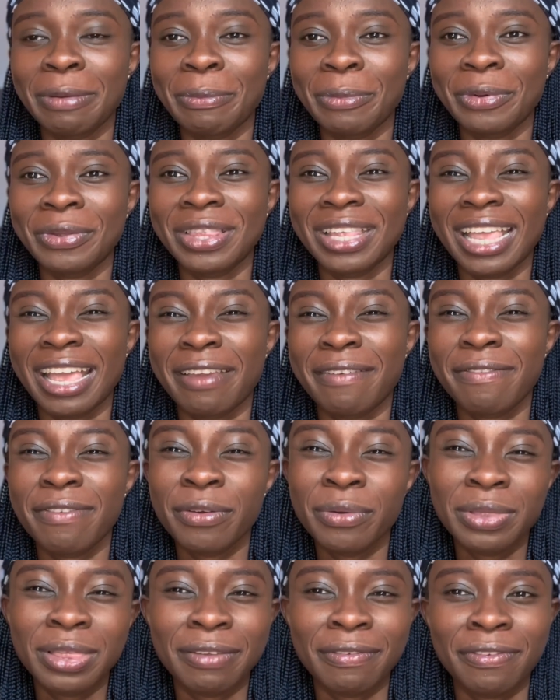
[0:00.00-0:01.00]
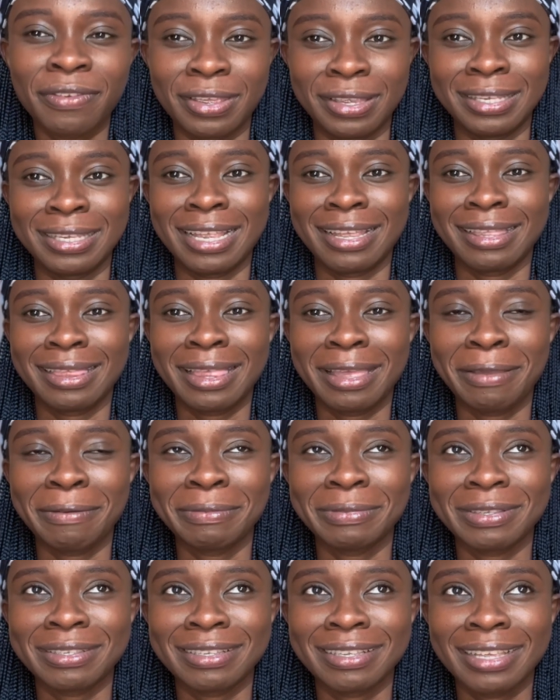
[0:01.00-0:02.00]
money i failed the first
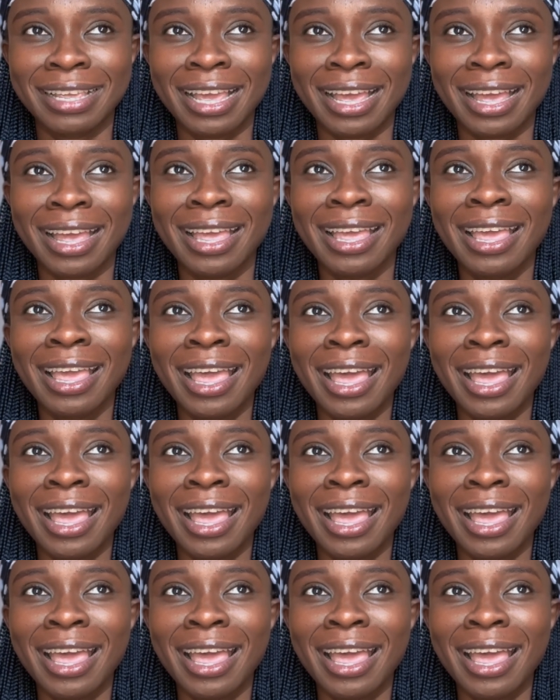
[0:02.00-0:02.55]
attempt yeah